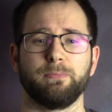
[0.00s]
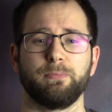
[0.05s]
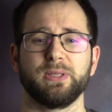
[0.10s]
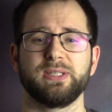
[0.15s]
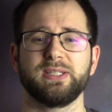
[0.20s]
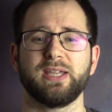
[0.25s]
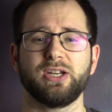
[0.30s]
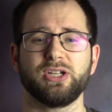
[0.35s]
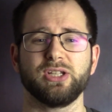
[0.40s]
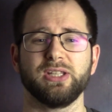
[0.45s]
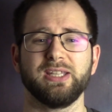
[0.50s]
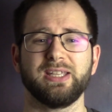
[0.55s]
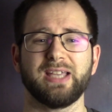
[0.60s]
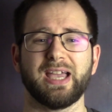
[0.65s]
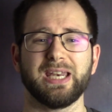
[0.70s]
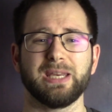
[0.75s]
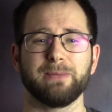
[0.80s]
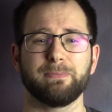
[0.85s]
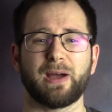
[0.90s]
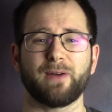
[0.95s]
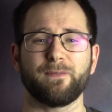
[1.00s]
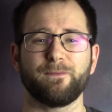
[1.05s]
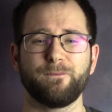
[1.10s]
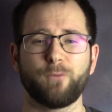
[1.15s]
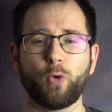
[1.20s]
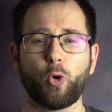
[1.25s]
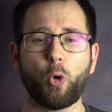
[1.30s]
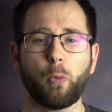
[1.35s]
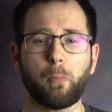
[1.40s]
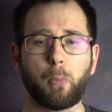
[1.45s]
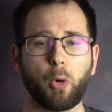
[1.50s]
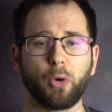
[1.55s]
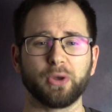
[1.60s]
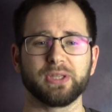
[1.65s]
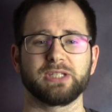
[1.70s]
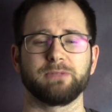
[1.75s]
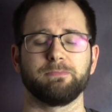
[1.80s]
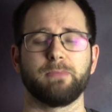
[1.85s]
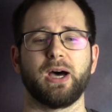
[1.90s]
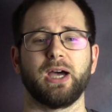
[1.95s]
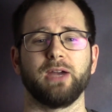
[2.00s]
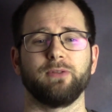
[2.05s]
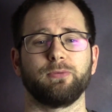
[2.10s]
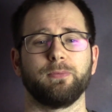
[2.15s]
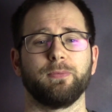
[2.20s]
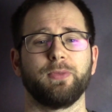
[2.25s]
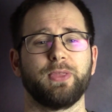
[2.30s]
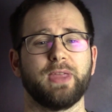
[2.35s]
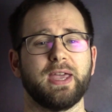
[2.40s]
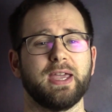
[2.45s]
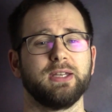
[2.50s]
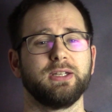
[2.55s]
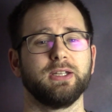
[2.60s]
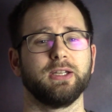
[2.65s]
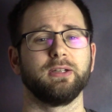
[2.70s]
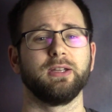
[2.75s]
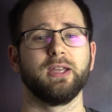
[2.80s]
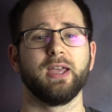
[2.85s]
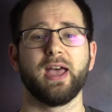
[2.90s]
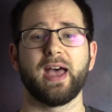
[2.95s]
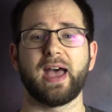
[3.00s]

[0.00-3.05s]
potentially gaining back 4 points of might from Theoden,